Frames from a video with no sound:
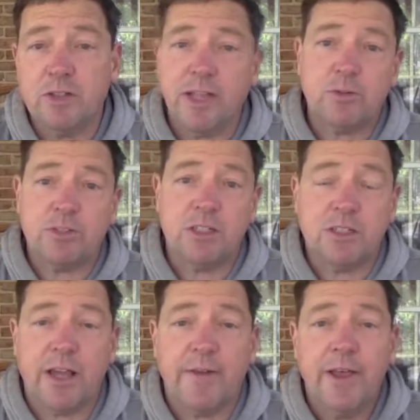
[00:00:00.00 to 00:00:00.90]
So that's what's at
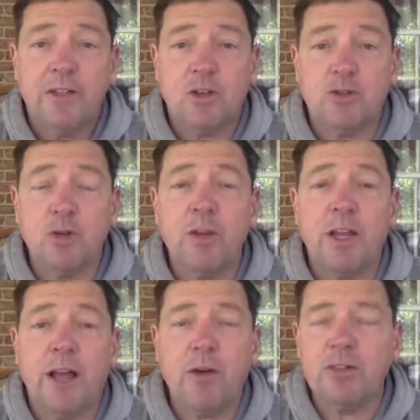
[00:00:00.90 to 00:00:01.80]
stake. So tune
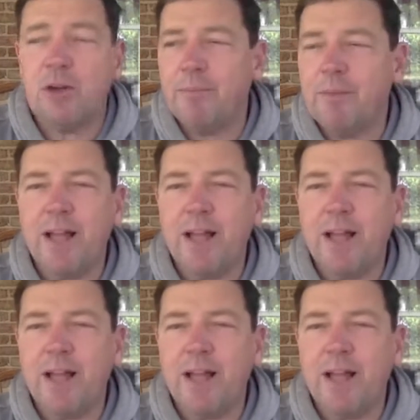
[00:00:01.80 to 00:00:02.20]
in. I'm